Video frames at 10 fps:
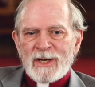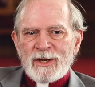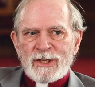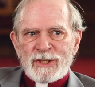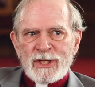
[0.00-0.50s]

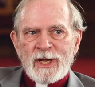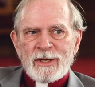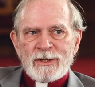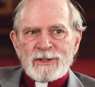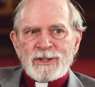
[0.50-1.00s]
in a
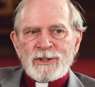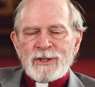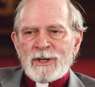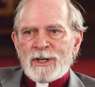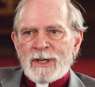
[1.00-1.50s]
sense.
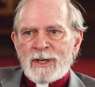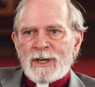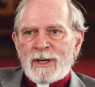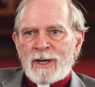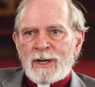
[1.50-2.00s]

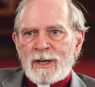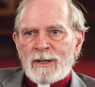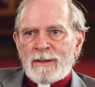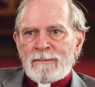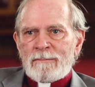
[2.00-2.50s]

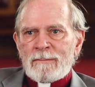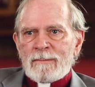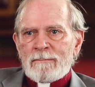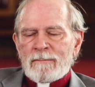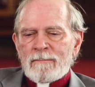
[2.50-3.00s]
Uh,
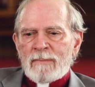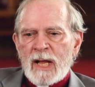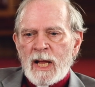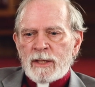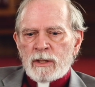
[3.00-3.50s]

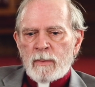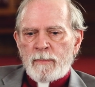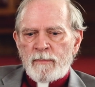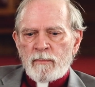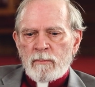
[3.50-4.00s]
and
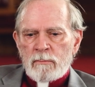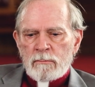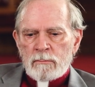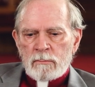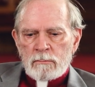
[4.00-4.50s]
the,
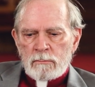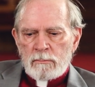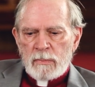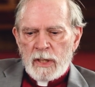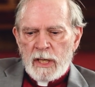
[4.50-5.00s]

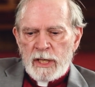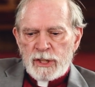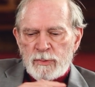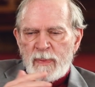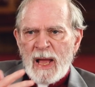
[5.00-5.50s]

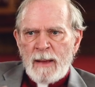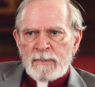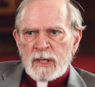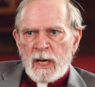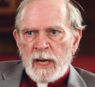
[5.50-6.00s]
he's
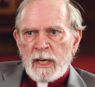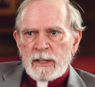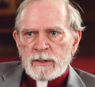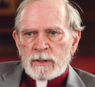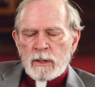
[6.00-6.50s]

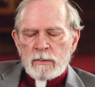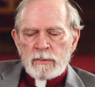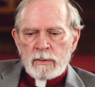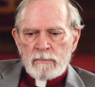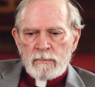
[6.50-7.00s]
baptized,
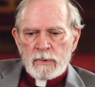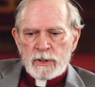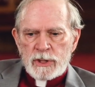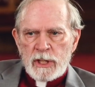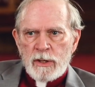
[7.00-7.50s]

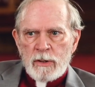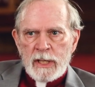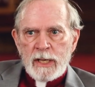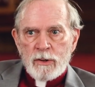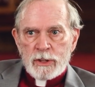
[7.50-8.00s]
she or,
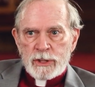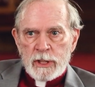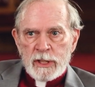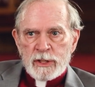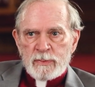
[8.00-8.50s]
he or
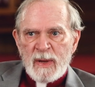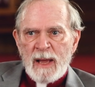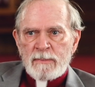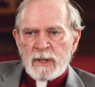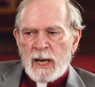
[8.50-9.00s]
she is
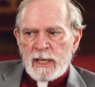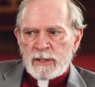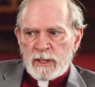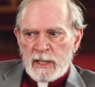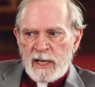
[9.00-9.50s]

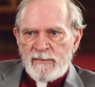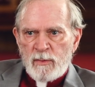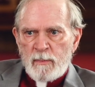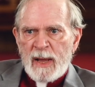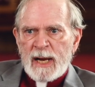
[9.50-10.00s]
baptized and
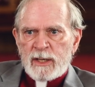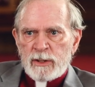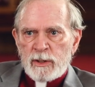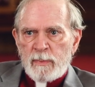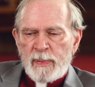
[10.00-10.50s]
given back
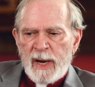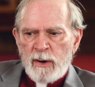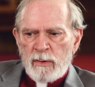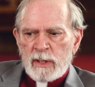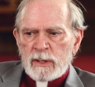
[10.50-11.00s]
to the
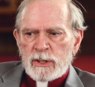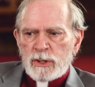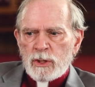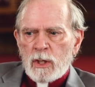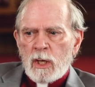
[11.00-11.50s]

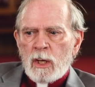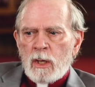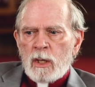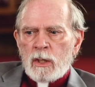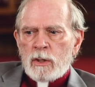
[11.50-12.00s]
parents
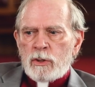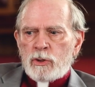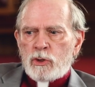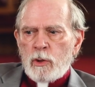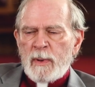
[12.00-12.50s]

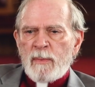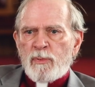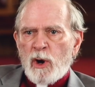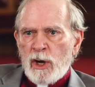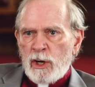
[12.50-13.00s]
to be
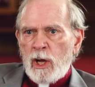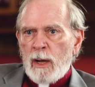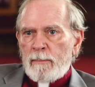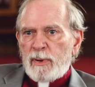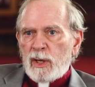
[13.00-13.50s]
brought
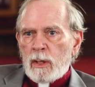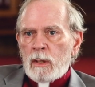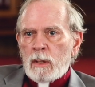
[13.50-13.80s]
up.